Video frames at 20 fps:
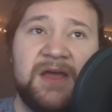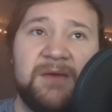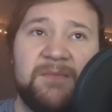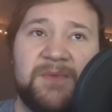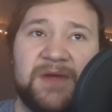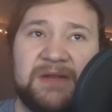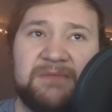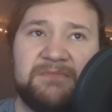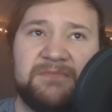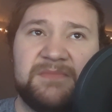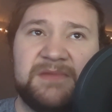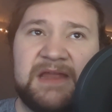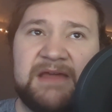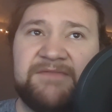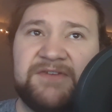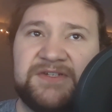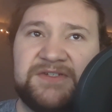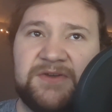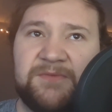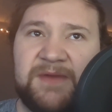but
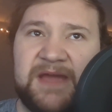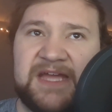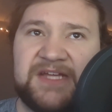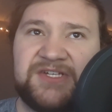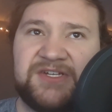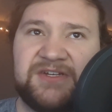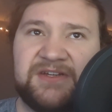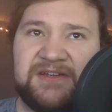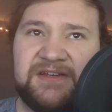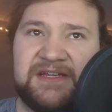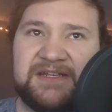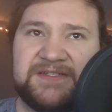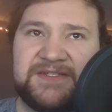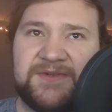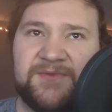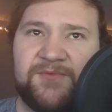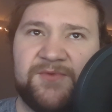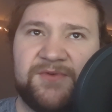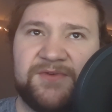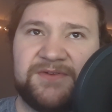never so passionate as to
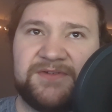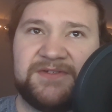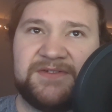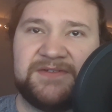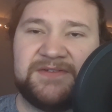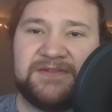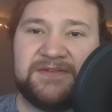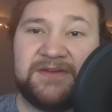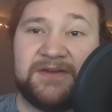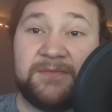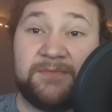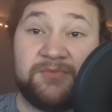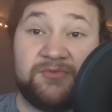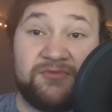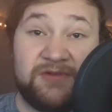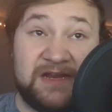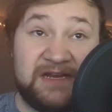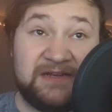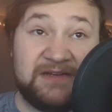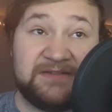warrant a
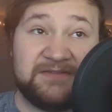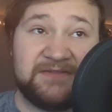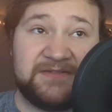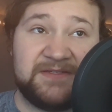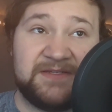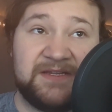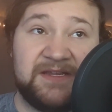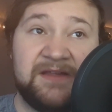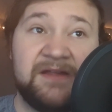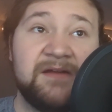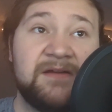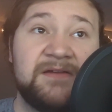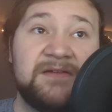pregnancy.